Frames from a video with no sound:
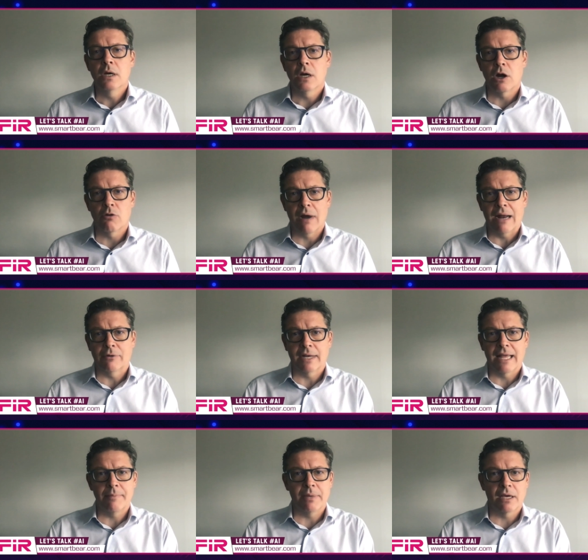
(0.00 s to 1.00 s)
around an
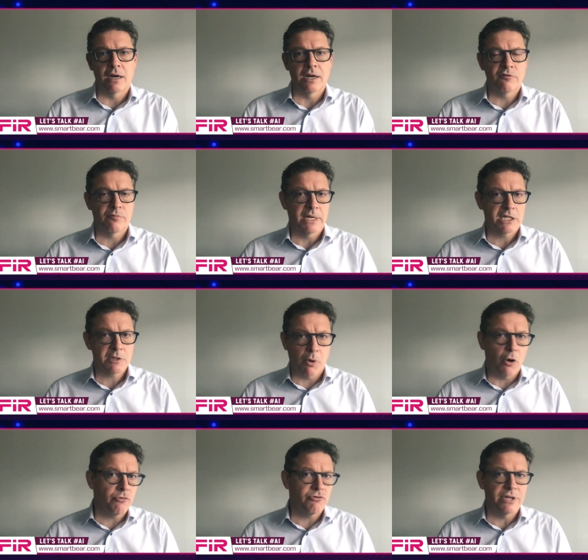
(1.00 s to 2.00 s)
API from
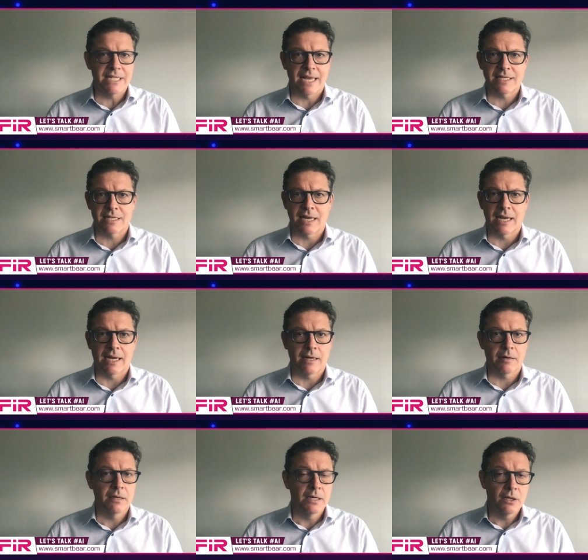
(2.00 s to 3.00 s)
exploratory testing,